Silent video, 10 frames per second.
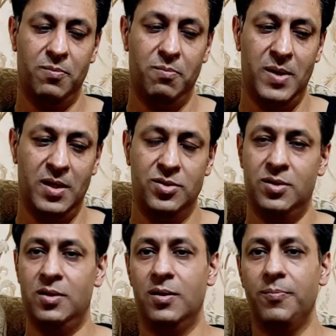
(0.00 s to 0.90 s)

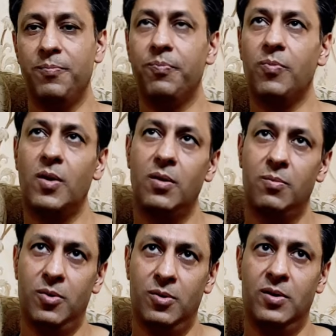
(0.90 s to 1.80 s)
major
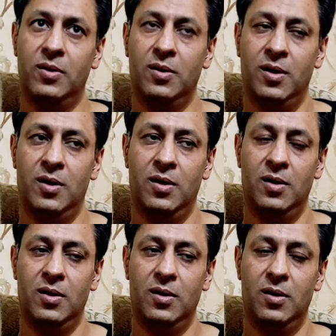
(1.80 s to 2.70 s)
points that I
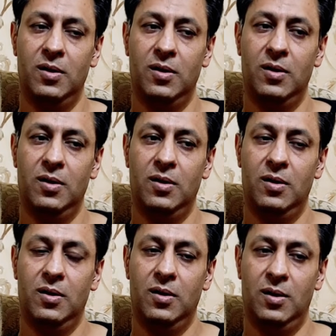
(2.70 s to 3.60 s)

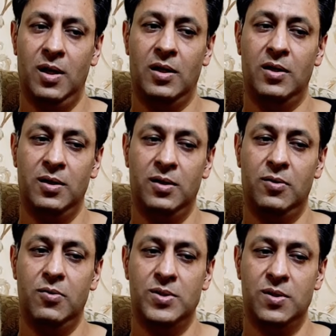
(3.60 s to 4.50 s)
like in the
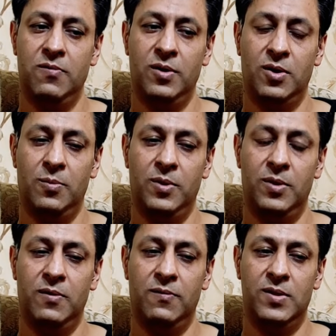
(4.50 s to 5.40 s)
Couchsurfing
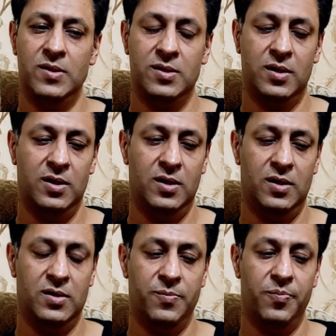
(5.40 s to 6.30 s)
community. The first thing
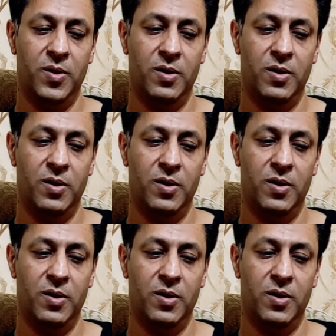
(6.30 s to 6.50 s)
is